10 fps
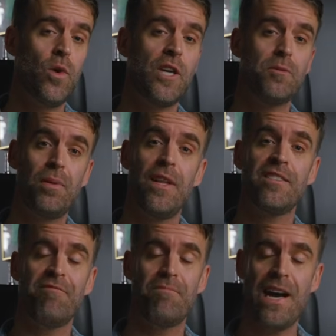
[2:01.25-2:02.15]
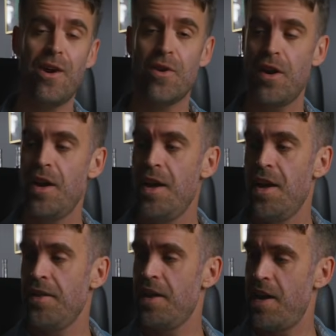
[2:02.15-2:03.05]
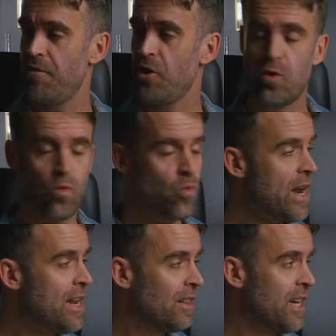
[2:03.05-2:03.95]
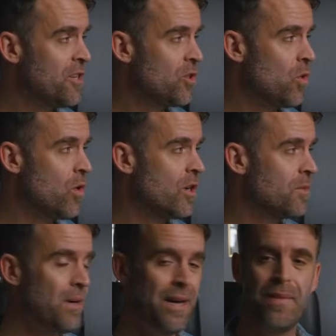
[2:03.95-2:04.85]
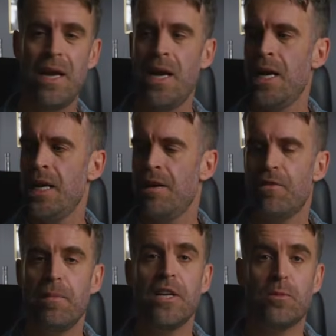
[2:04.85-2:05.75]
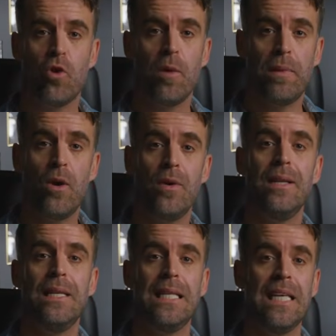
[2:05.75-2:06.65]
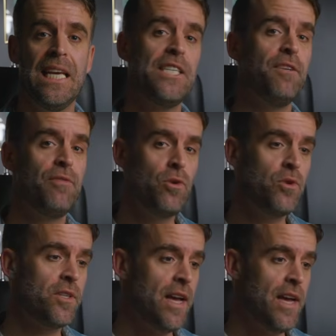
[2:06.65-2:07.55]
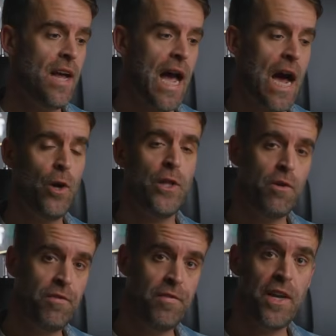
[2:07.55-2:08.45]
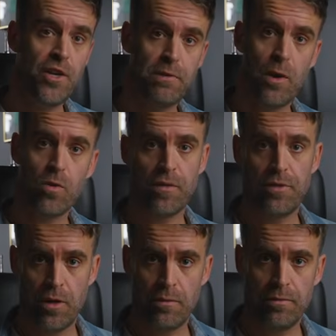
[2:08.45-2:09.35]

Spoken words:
watts plus of power. They have great light scores, but for me, it's more about ease of use and how they would fit into my workflow.